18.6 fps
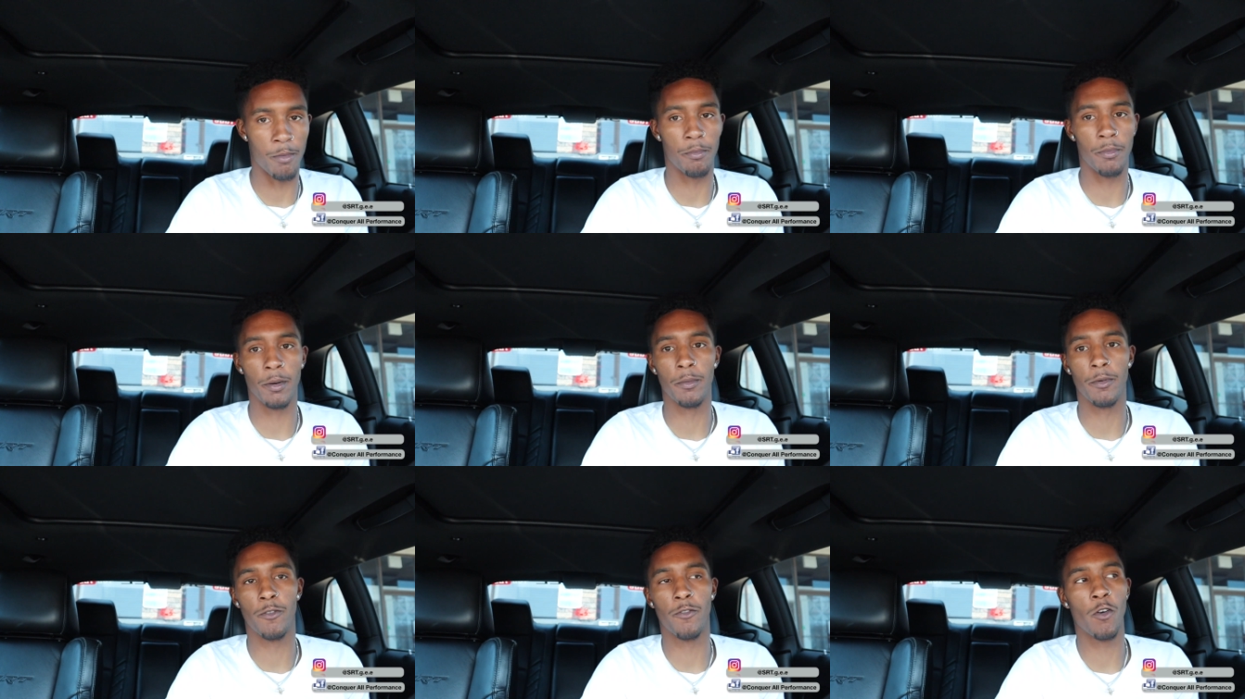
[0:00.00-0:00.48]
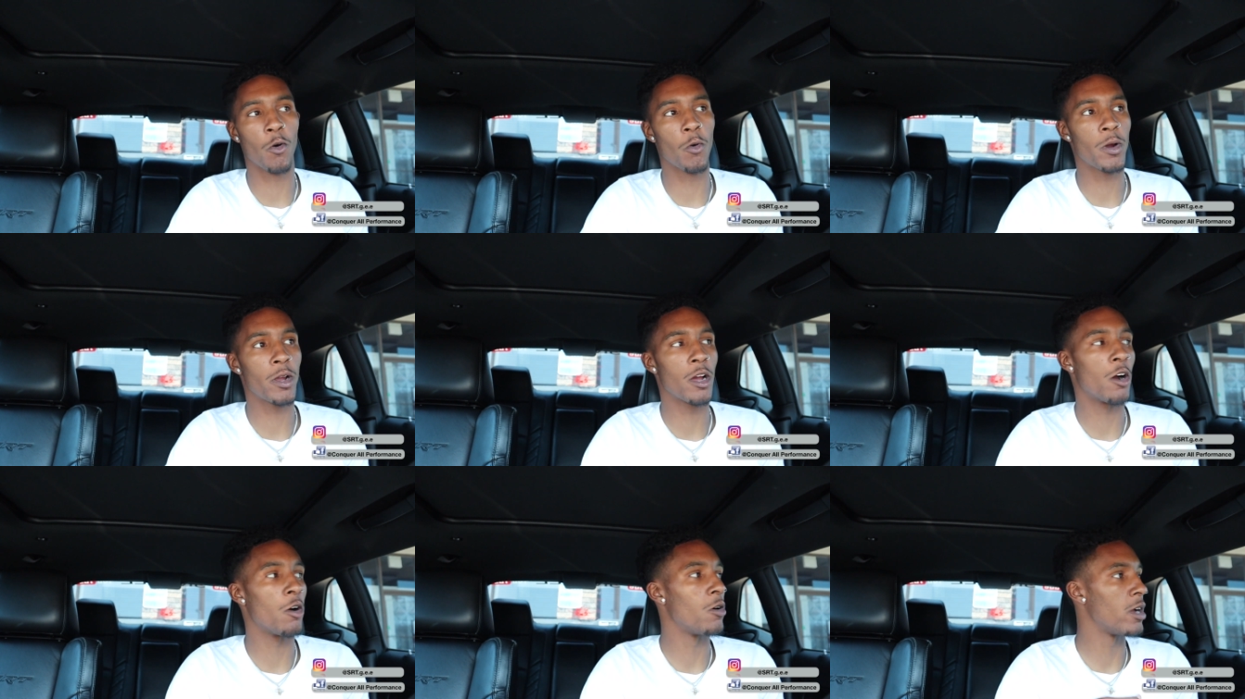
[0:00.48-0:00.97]
but before
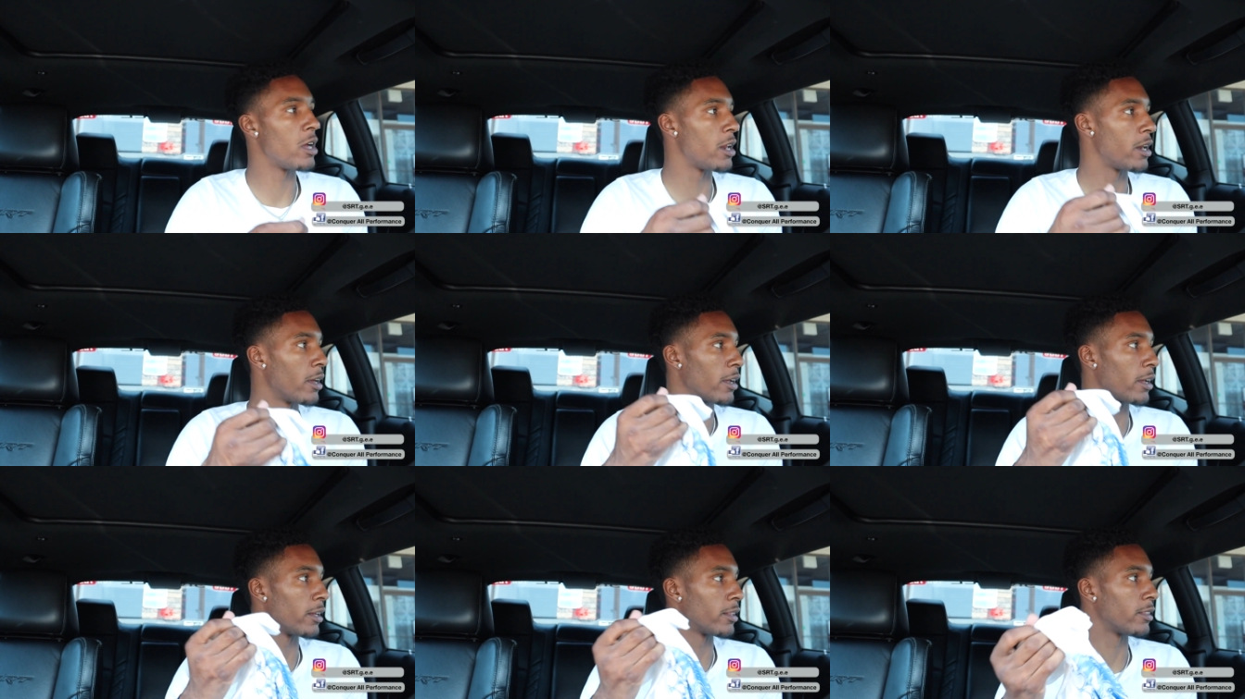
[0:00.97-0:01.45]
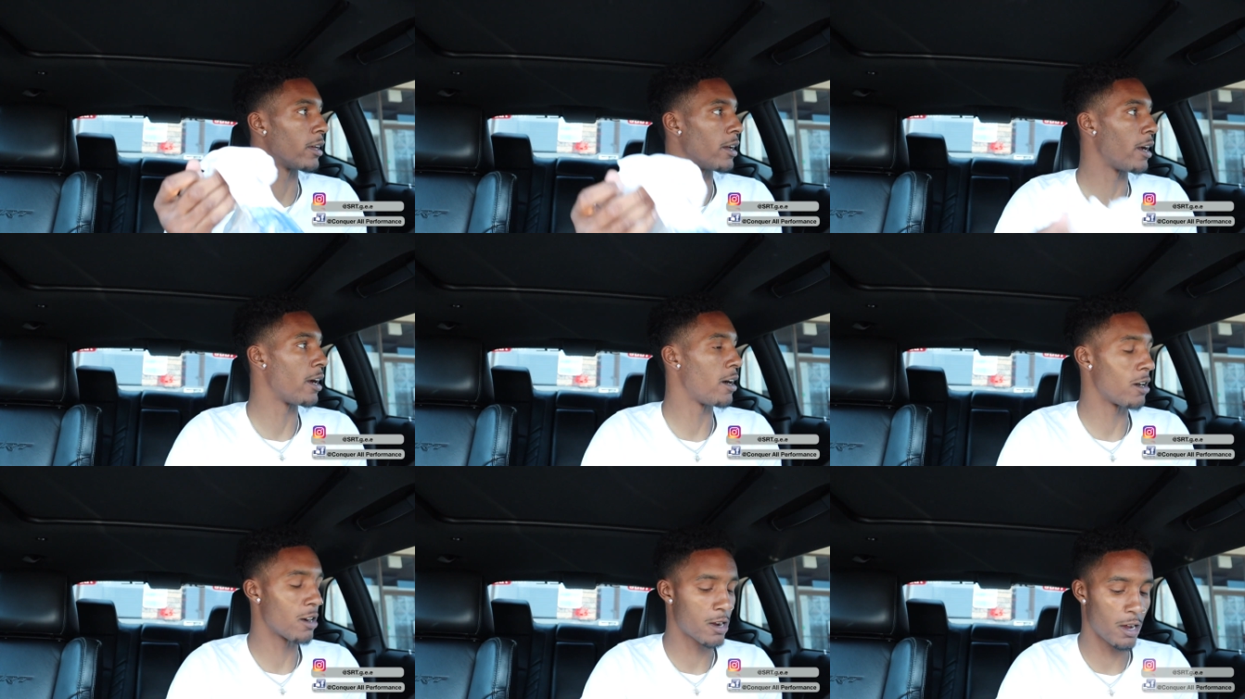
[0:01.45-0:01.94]
we go in and get the
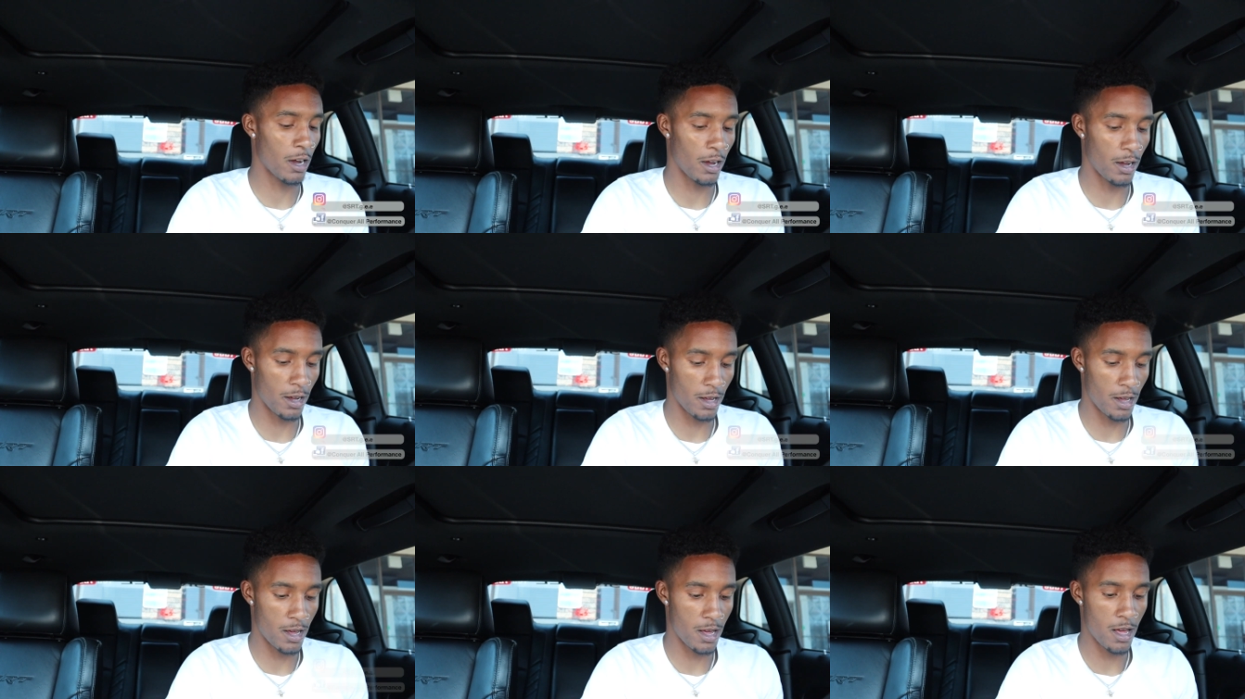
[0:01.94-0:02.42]
haircut,